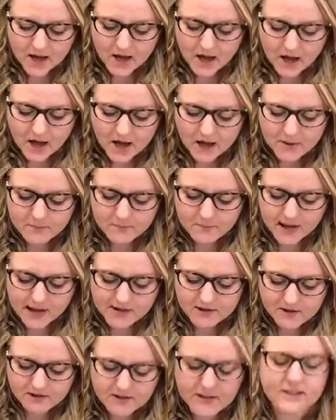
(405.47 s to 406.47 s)
And
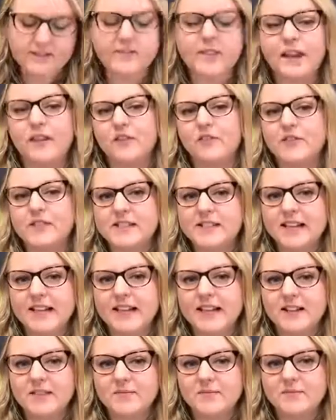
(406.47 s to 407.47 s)
I think then
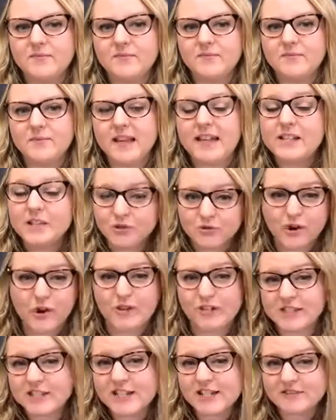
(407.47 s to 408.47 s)
obviously it's your
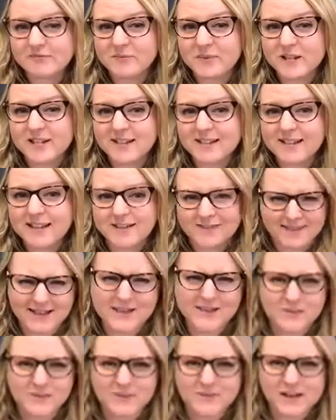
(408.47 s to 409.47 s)
own achievement, and
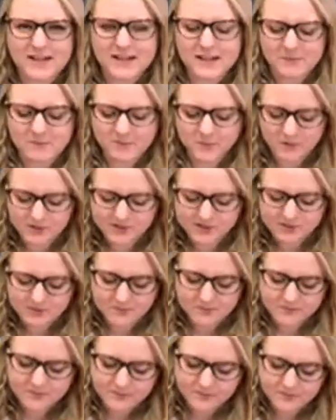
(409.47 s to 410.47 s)
that's what's really
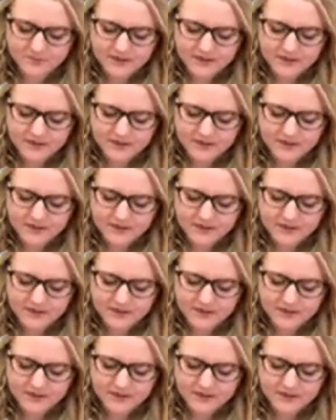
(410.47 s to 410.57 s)
important.